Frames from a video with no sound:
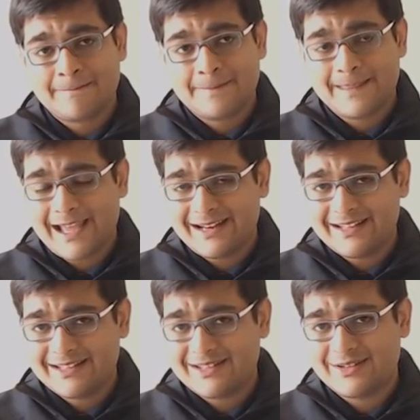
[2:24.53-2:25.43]
that
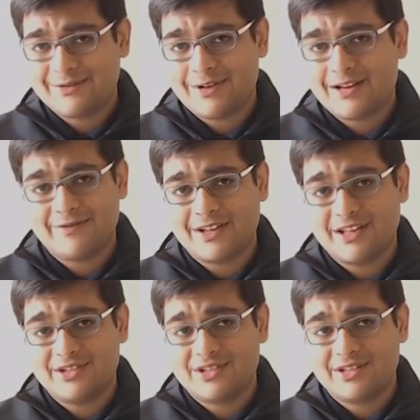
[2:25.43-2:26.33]
instant
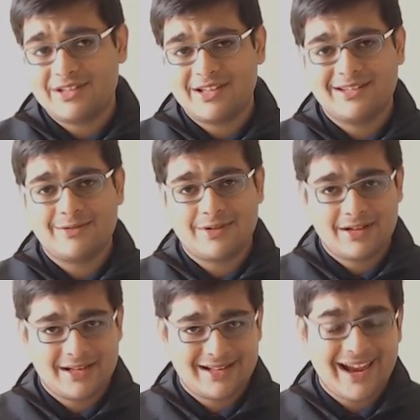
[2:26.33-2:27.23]
gratification doesn't
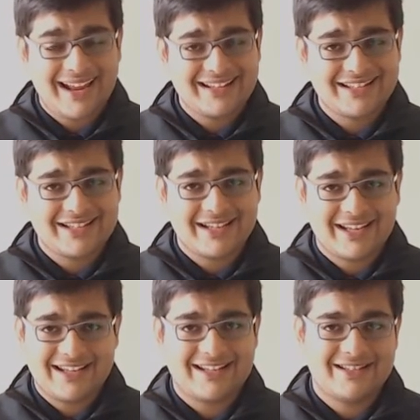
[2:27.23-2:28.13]
really last,
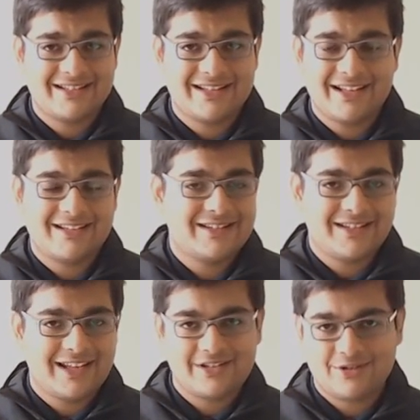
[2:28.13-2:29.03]
and that
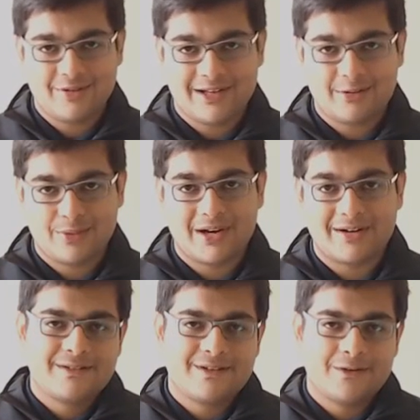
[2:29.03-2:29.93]
doesn't get you
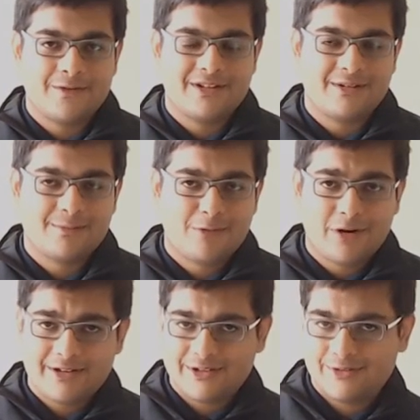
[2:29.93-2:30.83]
anywhere. So it's
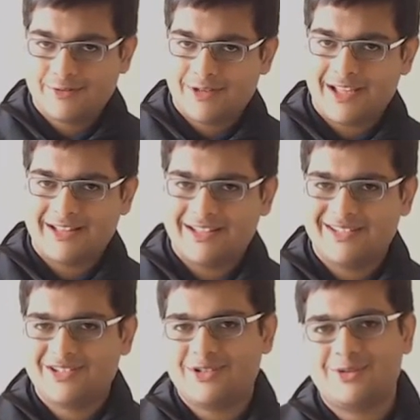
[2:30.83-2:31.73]
important to get
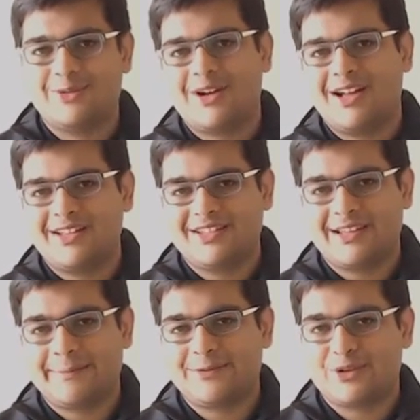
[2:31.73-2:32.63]
these two
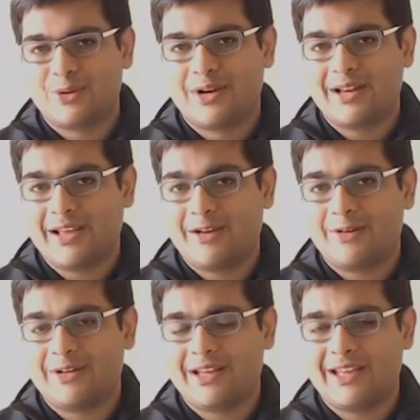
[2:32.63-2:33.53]
concepts sorted
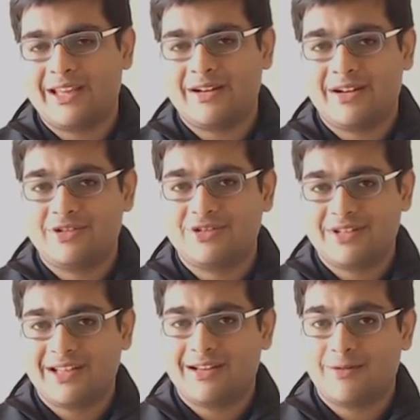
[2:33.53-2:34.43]
out and
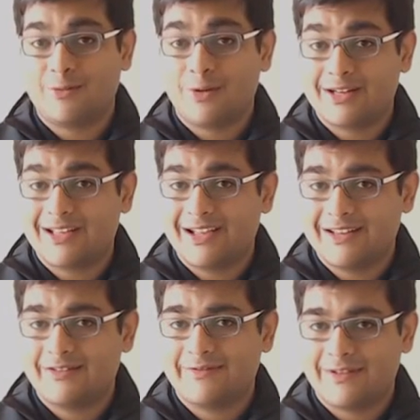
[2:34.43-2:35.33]
understand what
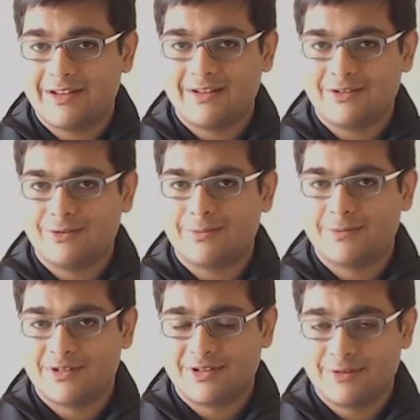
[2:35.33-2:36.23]
kind of fun you're
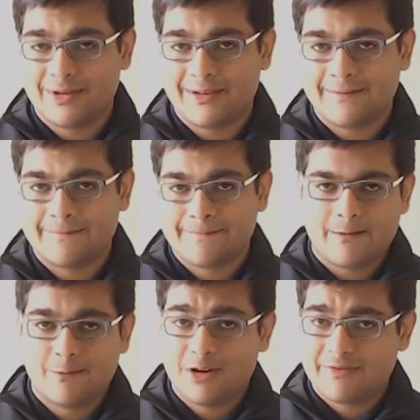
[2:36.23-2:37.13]
pursuing.
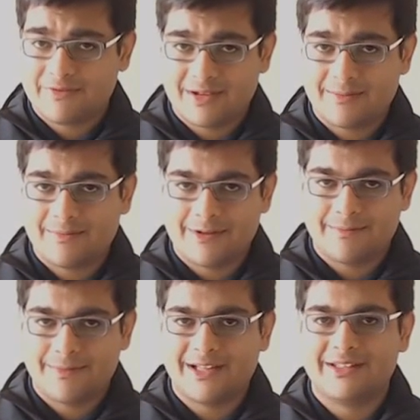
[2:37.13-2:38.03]
One of them
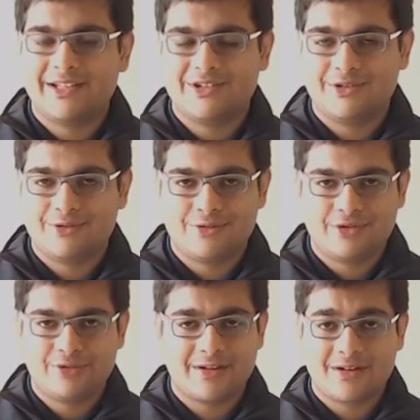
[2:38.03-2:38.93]
may lead you
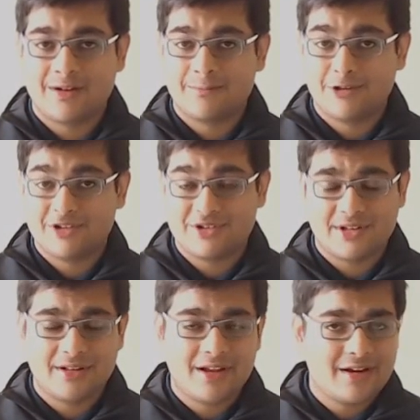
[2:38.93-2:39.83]
to accomplish
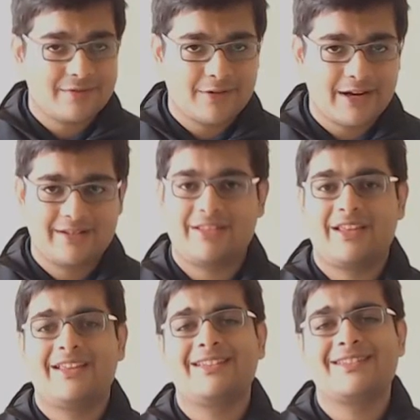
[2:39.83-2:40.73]
a lot of great
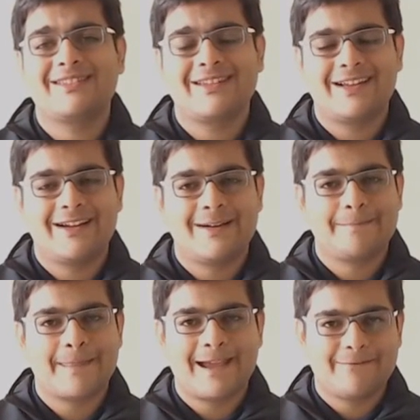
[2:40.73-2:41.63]
things,
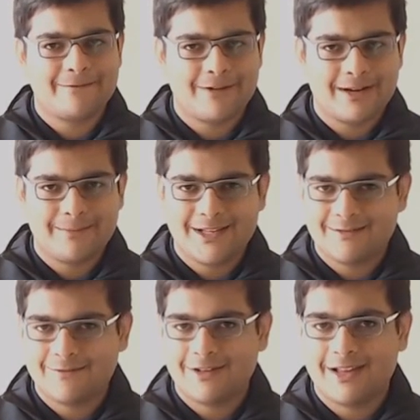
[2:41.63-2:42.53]
have a very
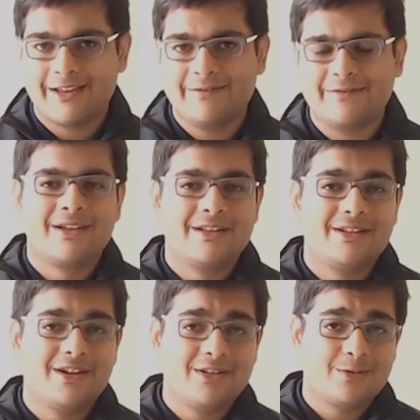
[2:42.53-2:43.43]
meaningful life.
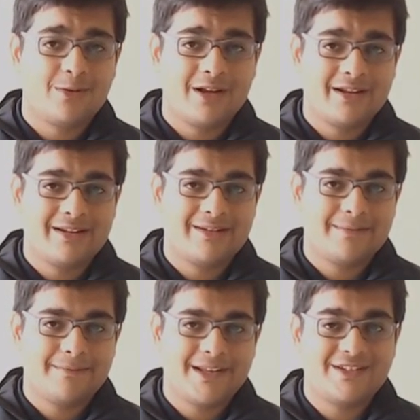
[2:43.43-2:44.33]
The other one
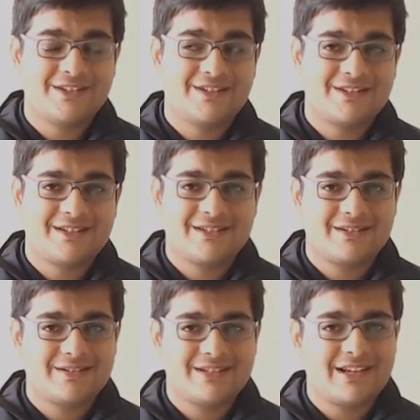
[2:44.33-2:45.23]
may just
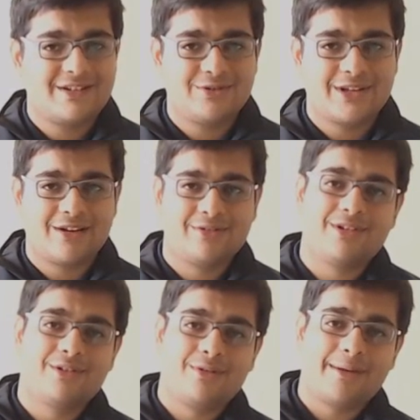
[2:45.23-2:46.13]
send you down
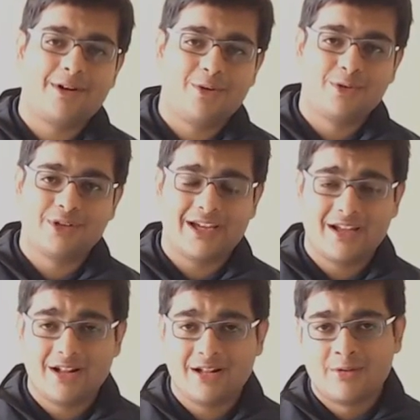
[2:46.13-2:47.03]
a rabbit hole to
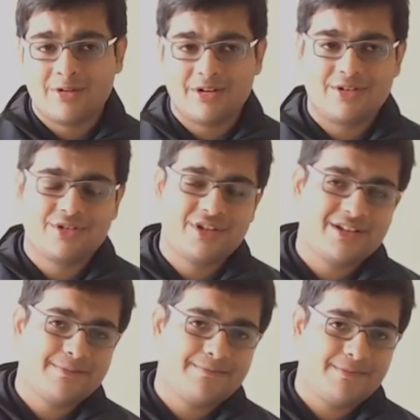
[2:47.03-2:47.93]
hell, or you're
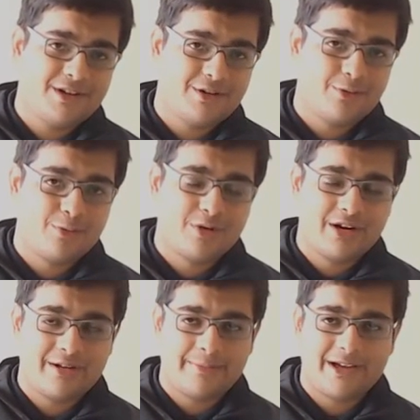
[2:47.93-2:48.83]
just,
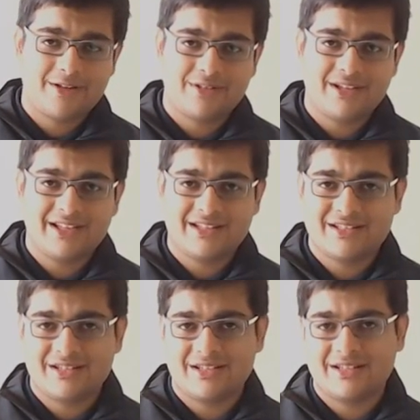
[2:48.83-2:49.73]
worried about the
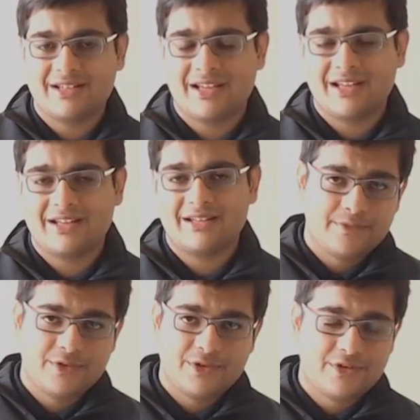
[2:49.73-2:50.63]
instant and
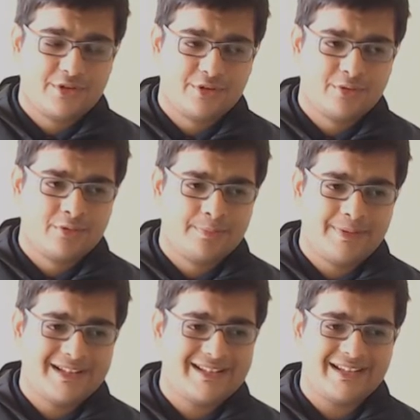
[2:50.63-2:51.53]
you're too
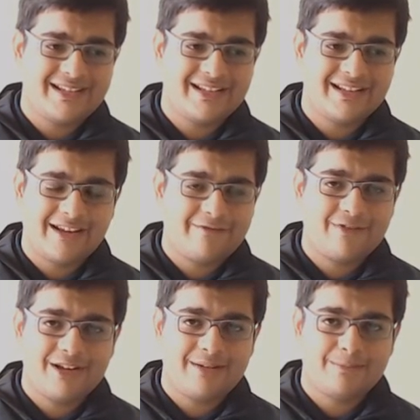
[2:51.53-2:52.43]
busy in
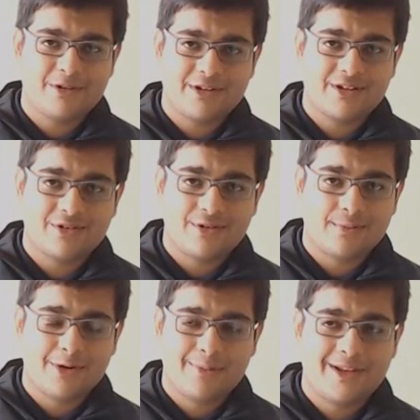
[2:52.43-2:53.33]
every particular
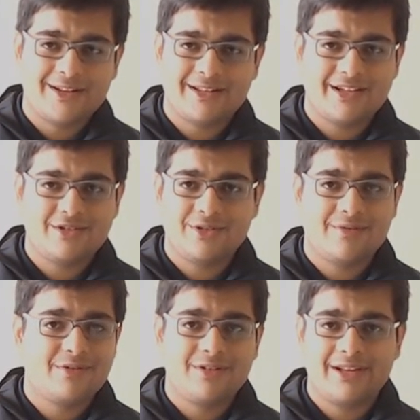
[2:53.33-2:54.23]
moment that you
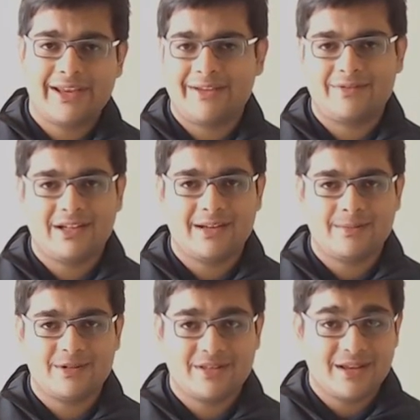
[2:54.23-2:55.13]
never really have
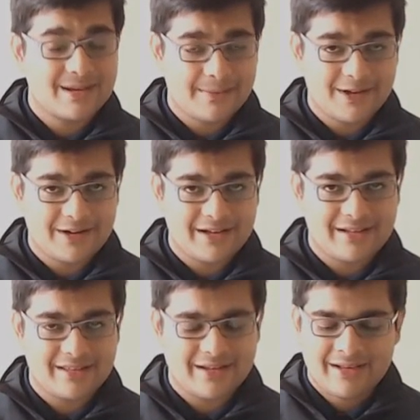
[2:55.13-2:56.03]
time to think about
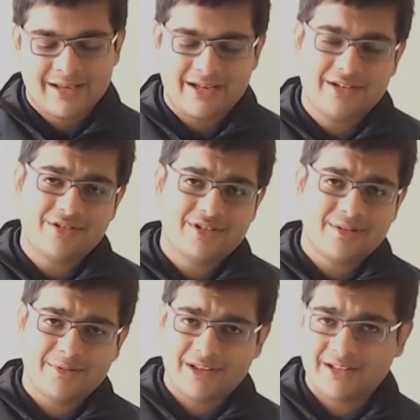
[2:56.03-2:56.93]
anything. And here's
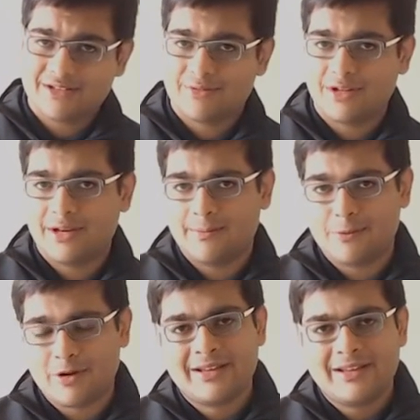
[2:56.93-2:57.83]
something that's really
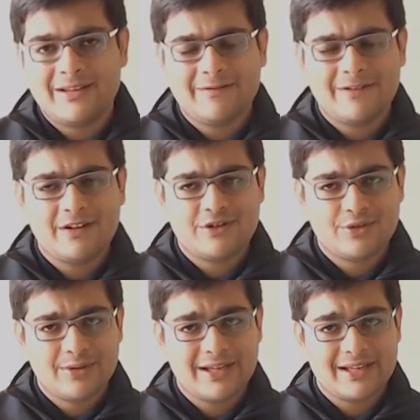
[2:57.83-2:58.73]
important. Even
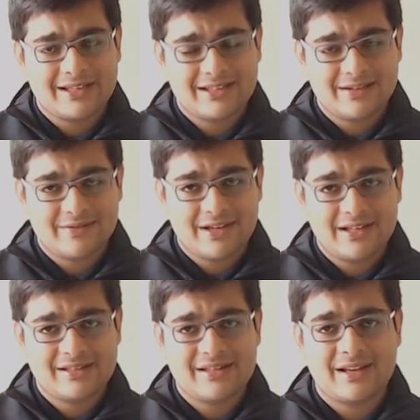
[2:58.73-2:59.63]
doing
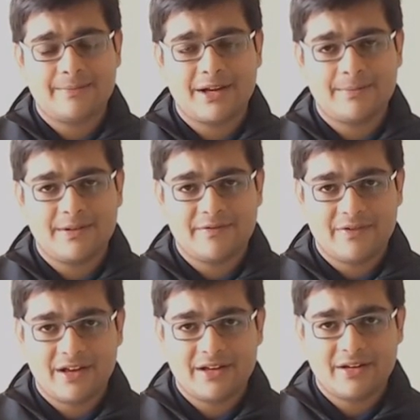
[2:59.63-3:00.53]
activities that might be
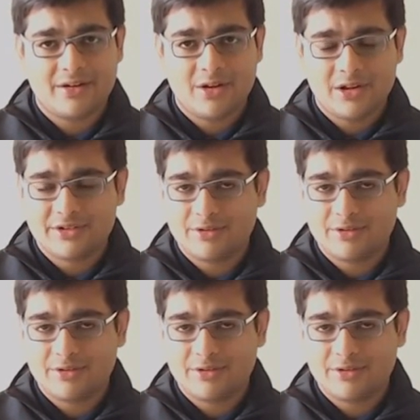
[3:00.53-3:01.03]
fun also